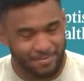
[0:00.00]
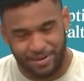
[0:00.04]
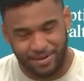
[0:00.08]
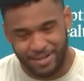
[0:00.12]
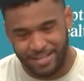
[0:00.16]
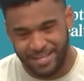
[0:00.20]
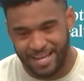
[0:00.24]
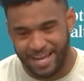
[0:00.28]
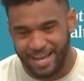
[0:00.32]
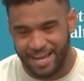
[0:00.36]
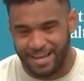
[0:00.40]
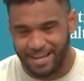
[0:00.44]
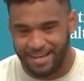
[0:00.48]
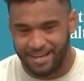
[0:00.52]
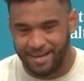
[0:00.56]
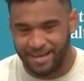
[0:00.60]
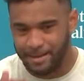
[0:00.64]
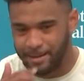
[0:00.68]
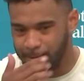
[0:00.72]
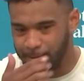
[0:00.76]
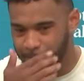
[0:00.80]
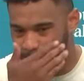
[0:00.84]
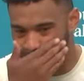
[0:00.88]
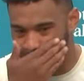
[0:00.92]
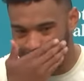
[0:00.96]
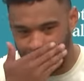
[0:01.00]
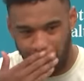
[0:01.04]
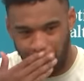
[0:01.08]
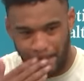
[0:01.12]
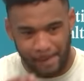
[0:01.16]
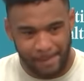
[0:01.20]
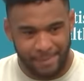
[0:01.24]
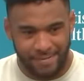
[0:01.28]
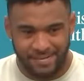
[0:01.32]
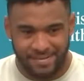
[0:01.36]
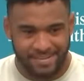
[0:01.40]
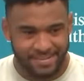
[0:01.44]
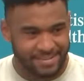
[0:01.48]
you know,
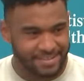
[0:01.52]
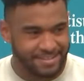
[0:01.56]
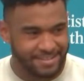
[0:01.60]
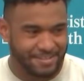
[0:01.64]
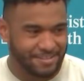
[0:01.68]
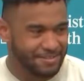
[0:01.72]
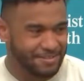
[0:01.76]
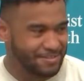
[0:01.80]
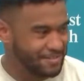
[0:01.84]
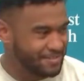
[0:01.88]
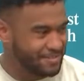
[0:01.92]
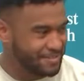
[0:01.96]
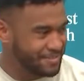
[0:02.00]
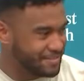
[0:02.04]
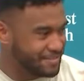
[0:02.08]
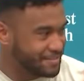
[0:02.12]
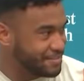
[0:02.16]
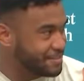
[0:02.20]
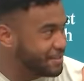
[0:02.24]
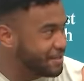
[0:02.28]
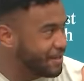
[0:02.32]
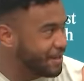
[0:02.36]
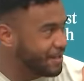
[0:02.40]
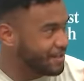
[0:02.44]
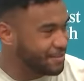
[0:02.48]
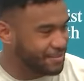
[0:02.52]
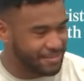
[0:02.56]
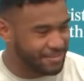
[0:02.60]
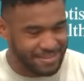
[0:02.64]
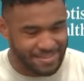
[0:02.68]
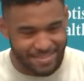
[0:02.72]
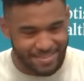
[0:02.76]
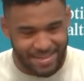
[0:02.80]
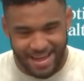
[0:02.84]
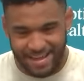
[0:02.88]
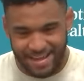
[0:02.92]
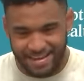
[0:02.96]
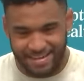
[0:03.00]
other than that,